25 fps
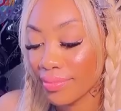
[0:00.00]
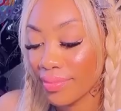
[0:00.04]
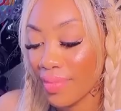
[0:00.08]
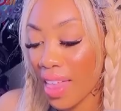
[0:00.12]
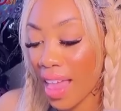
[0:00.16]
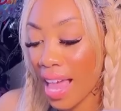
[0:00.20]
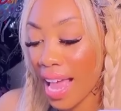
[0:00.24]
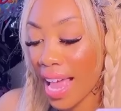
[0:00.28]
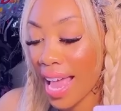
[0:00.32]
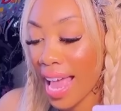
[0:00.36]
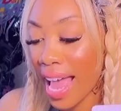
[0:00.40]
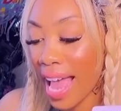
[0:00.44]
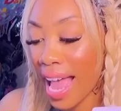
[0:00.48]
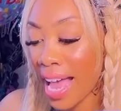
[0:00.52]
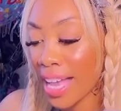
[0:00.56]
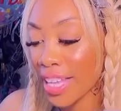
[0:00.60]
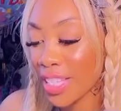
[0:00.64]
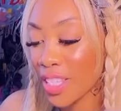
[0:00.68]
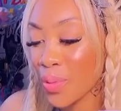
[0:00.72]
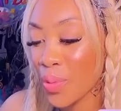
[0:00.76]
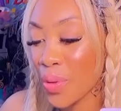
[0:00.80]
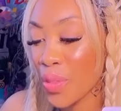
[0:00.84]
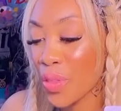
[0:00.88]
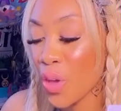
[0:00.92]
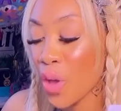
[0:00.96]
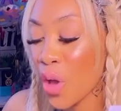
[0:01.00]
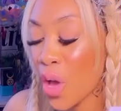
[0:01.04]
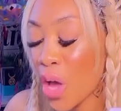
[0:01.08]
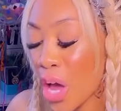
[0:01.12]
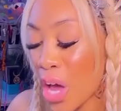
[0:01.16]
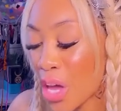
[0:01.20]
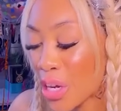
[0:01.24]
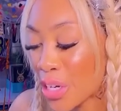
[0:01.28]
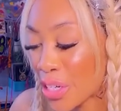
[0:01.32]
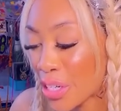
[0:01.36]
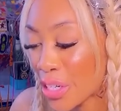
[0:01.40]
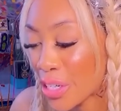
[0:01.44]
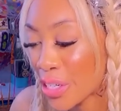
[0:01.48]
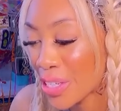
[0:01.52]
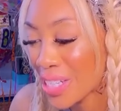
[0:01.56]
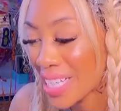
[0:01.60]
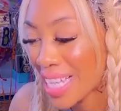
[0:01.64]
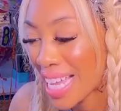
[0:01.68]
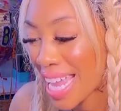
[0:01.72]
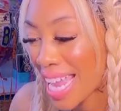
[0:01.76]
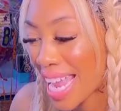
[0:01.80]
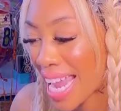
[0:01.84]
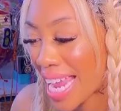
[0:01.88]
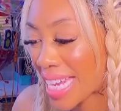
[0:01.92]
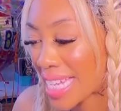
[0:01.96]
I act with honor
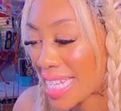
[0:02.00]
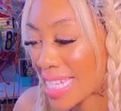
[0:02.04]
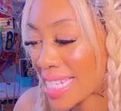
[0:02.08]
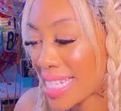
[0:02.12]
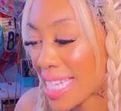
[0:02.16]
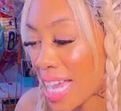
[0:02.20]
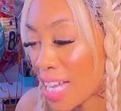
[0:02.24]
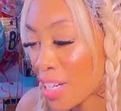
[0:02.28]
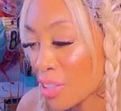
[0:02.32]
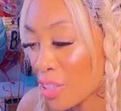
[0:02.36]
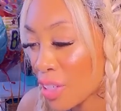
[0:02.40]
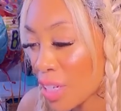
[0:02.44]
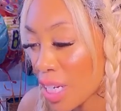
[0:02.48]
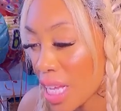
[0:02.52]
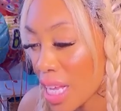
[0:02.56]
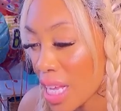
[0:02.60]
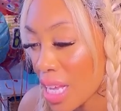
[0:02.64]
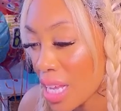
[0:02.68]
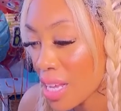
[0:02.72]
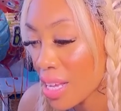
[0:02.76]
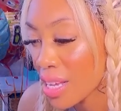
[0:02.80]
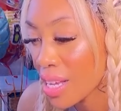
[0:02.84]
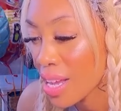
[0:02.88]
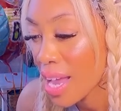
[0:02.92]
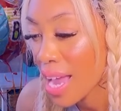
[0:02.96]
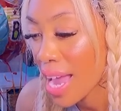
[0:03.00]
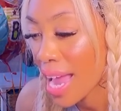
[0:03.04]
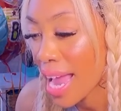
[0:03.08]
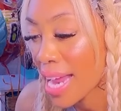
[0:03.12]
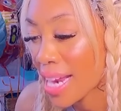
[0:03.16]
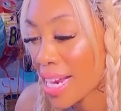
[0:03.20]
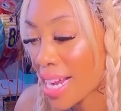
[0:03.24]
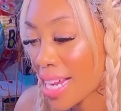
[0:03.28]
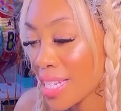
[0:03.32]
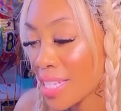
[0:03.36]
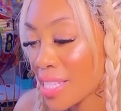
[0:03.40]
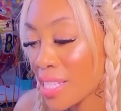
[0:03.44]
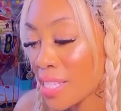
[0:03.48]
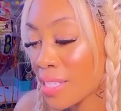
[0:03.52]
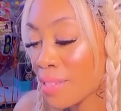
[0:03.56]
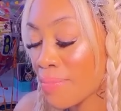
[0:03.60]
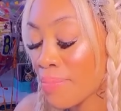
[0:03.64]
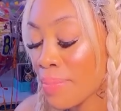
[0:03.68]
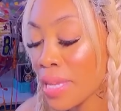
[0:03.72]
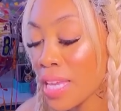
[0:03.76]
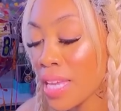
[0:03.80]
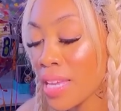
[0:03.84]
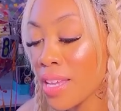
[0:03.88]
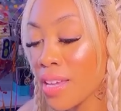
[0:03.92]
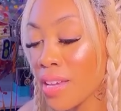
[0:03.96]
and integrity, and I
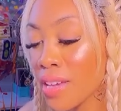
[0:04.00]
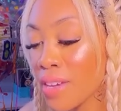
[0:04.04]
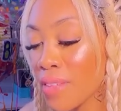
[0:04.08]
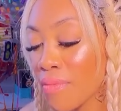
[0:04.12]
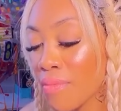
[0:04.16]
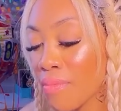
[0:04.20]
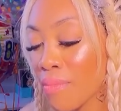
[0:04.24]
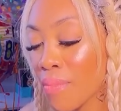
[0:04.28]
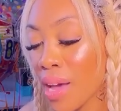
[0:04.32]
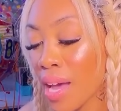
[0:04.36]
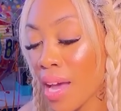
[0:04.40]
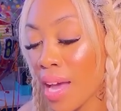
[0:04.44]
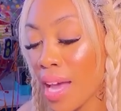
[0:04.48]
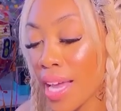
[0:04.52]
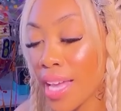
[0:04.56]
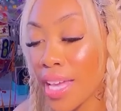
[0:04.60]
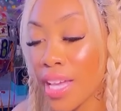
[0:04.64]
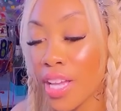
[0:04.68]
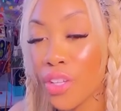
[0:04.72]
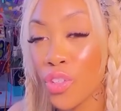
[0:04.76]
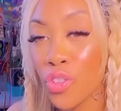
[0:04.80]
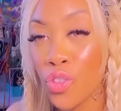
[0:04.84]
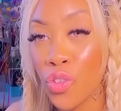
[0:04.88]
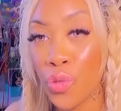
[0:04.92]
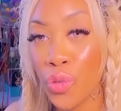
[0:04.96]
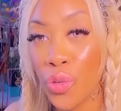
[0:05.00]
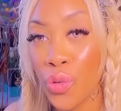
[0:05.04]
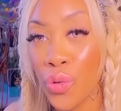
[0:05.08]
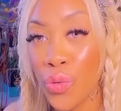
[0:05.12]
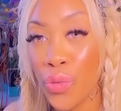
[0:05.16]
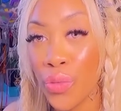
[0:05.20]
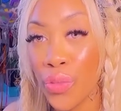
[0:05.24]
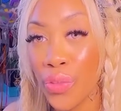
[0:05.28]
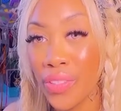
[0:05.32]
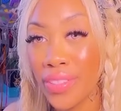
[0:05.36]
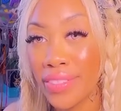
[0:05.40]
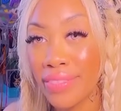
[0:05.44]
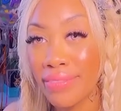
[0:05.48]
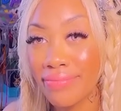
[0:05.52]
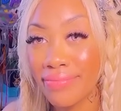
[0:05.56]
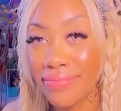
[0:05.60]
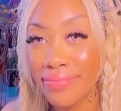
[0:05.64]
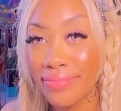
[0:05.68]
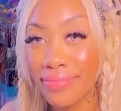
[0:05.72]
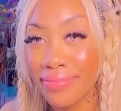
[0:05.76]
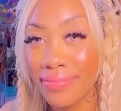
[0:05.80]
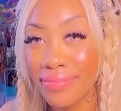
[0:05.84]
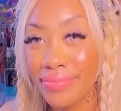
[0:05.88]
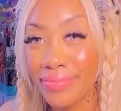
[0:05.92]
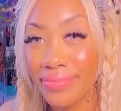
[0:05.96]
speak my truth.
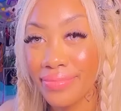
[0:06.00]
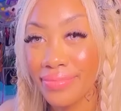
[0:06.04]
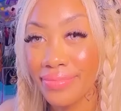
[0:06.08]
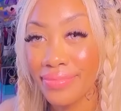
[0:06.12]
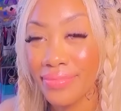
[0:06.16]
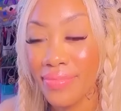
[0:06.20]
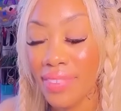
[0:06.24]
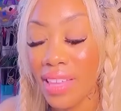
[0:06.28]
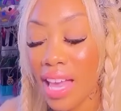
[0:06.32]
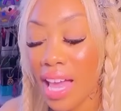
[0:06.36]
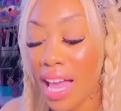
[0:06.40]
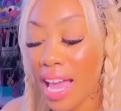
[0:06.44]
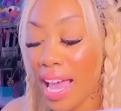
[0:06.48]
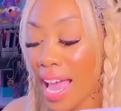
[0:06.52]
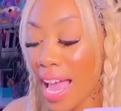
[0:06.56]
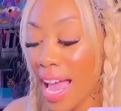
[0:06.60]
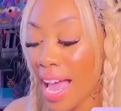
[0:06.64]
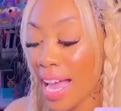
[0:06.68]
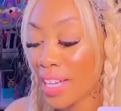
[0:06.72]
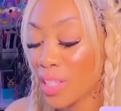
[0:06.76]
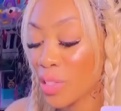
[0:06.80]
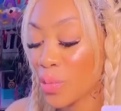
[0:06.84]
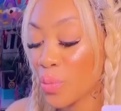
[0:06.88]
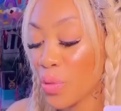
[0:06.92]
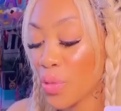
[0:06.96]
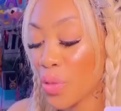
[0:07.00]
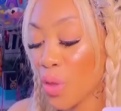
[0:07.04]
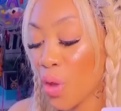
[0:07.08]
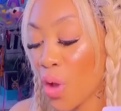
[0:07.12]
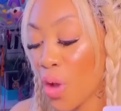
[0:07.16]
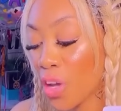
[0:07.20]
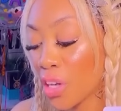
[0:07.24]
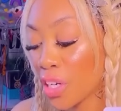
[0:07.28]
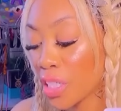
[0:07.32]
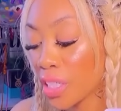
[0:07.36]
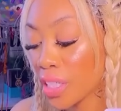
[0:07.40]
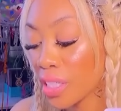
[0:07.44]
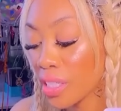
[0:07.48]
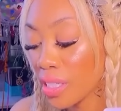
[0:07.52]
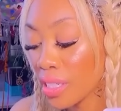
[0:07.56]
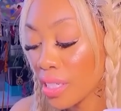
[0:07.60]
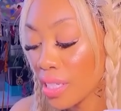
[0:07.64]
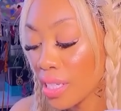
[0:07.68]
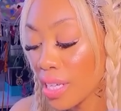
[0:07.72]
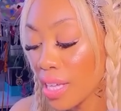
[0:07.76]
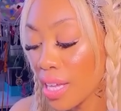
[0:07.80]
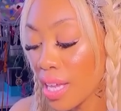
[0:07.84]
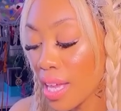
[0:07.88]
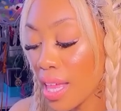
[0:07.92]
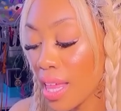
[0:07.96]
I act with honor
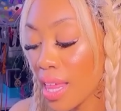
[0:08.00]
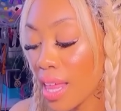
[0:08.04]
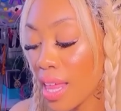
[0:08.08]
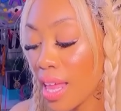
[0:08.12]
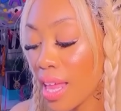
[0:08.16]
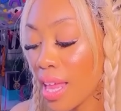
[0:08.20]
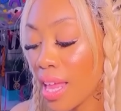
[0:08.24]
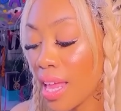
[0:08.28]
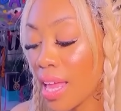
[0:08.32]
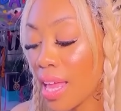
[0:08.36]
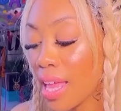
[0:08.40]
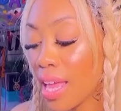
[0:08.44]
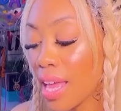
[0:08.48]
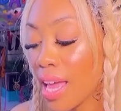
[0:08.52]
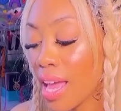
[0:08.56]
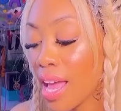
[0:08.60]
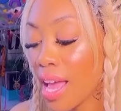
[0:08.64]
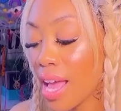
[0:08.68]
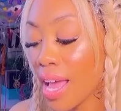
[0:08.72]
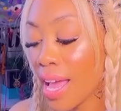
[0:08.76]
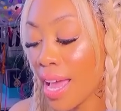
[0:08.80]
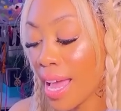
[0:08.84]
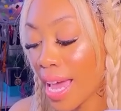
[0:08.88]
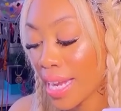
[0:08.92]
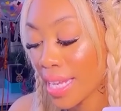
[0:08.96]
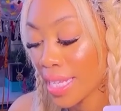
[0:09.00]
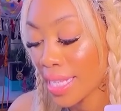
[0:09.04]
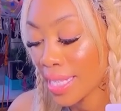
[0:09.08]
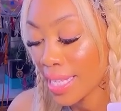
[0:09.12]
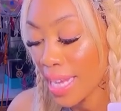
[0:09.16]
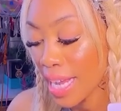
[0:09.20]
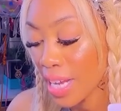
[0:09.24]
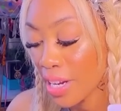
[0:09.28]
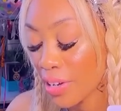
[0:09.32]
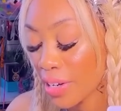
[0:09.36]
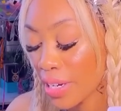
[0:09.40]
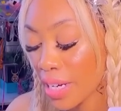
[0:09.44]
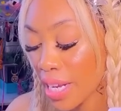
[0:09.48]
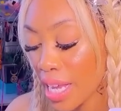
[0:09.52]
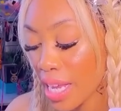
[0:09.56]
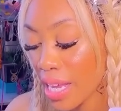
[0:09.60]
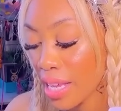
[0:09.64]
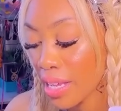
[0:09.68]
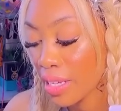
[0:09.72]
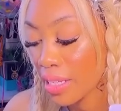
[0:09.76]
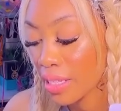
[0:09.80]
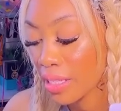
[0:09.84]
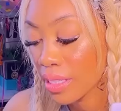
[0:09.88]
and integrity.